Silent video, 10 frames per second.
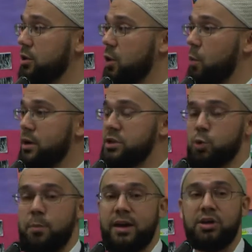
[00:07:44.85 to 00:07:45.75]
the ones
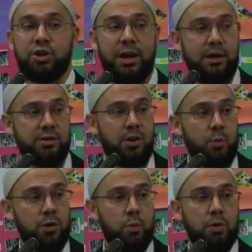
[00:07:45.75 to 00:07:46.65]
who will make change, the
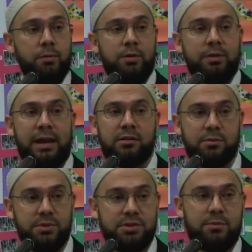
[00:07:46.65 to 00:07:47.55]
one who will reunite
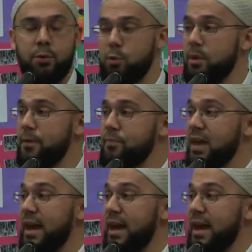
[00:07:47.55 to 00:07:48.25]
the Muslim Ummah